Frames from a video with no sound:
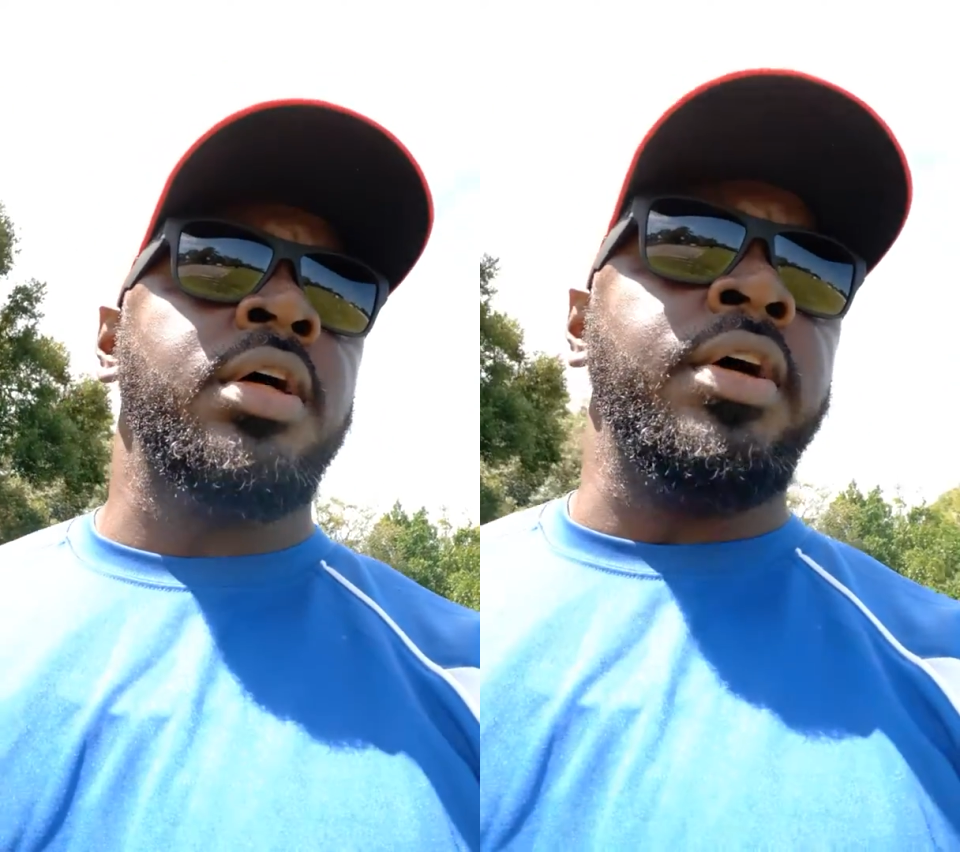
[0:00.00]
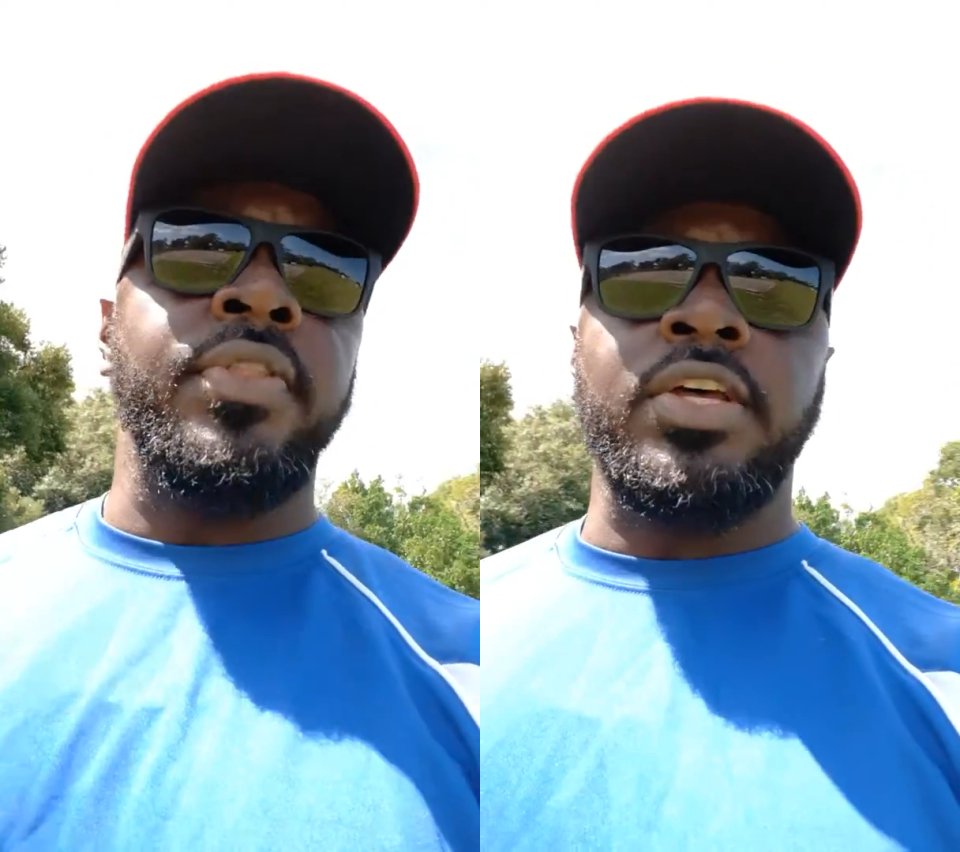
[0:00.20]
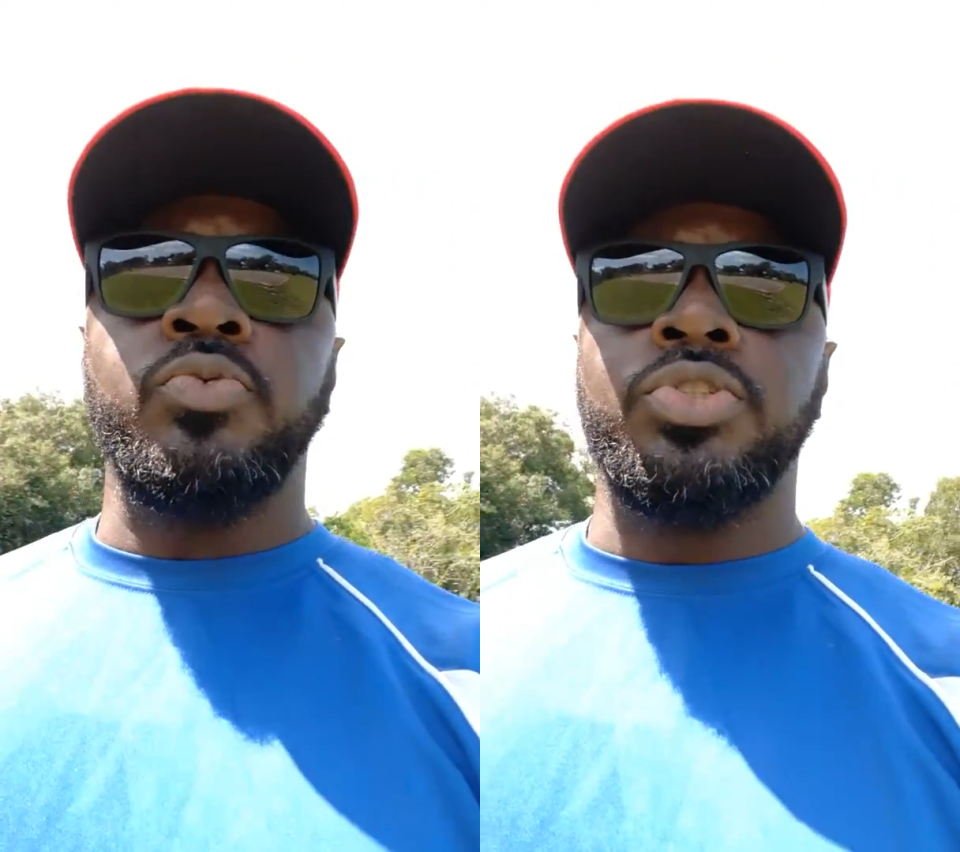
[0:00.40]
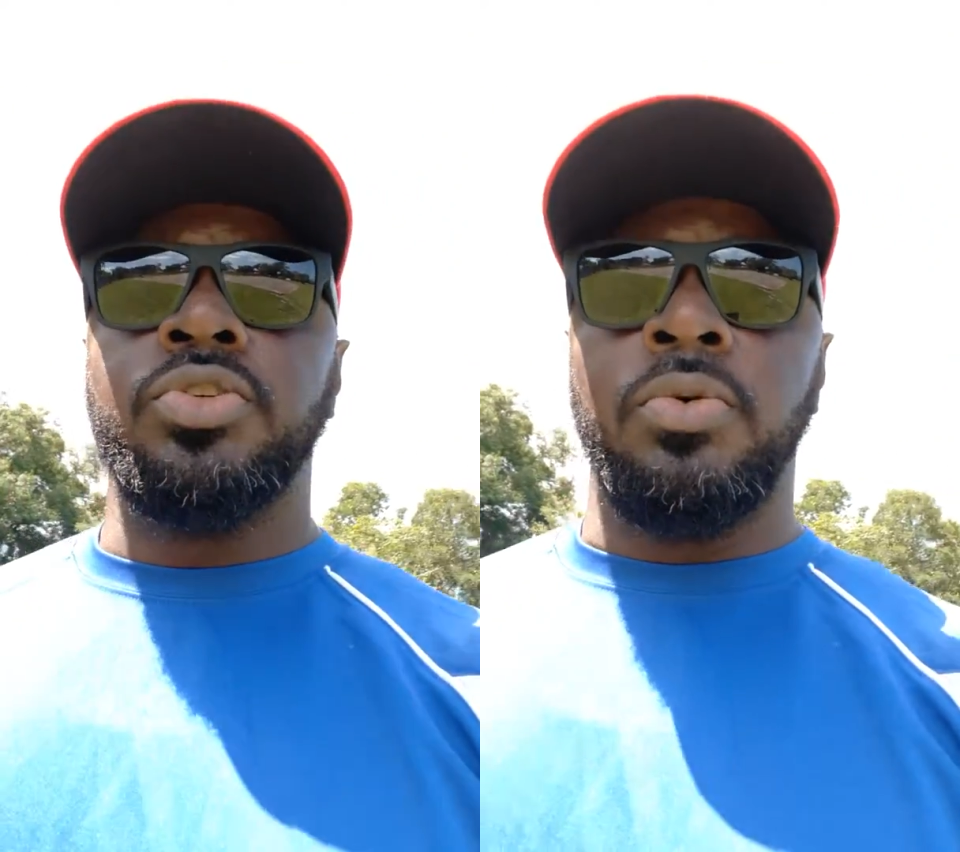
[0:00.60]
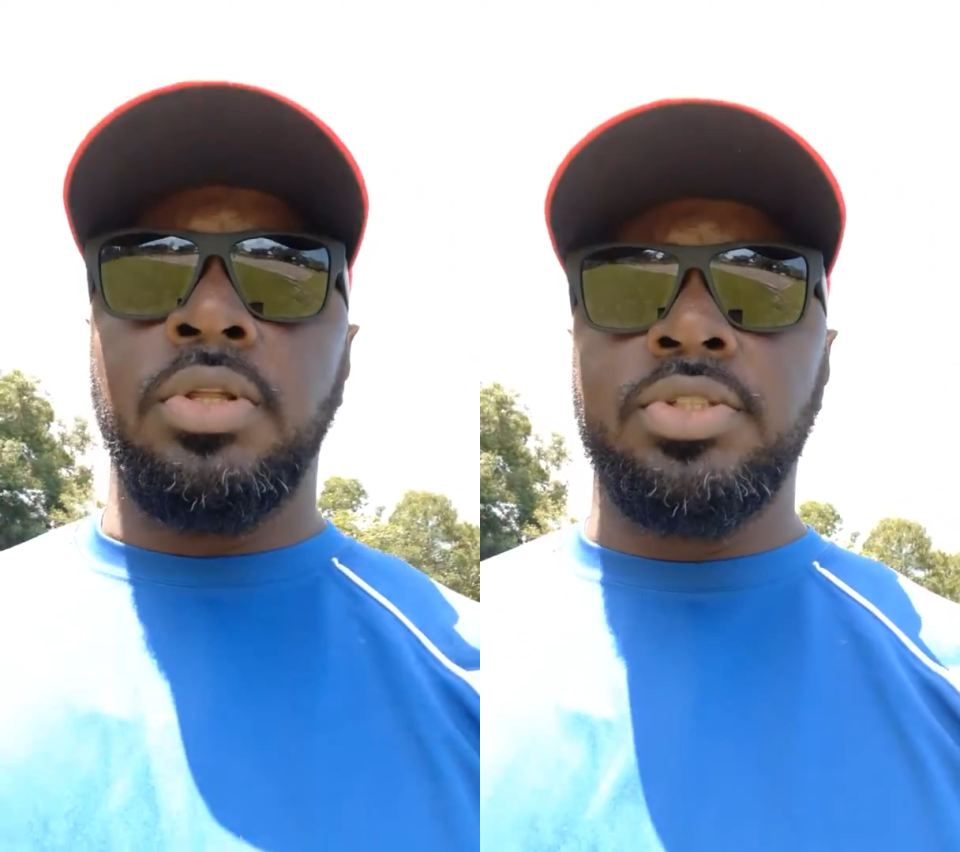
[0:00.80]
and that's what
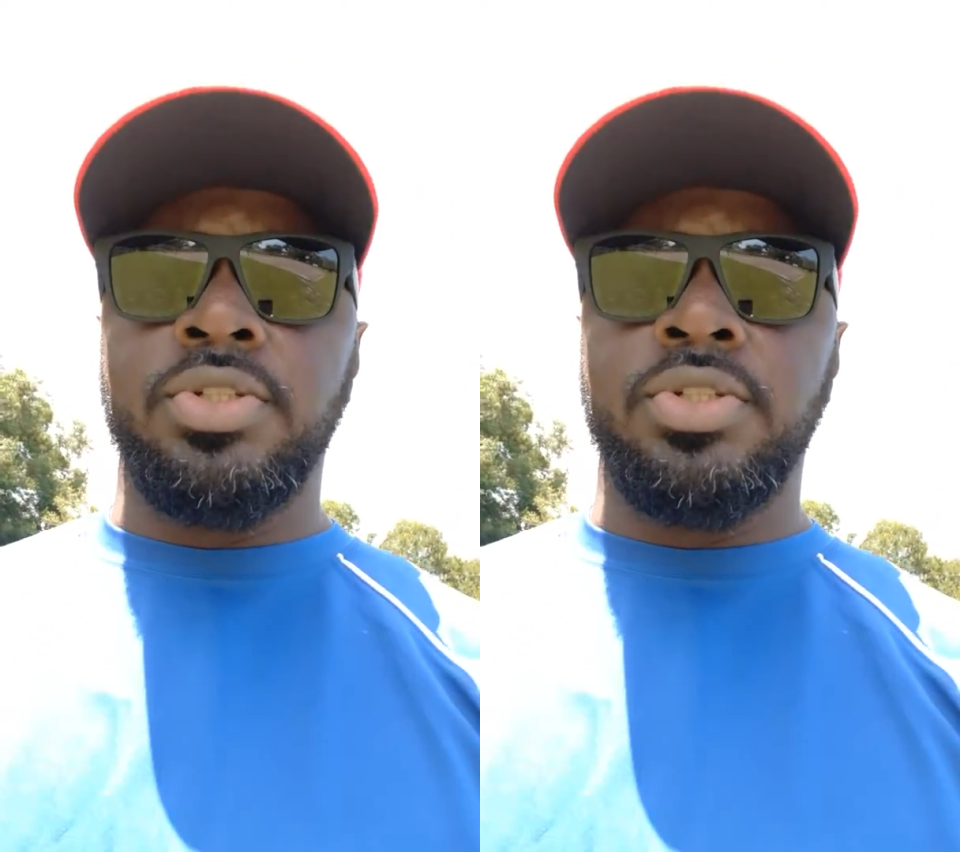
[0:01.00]
you're willing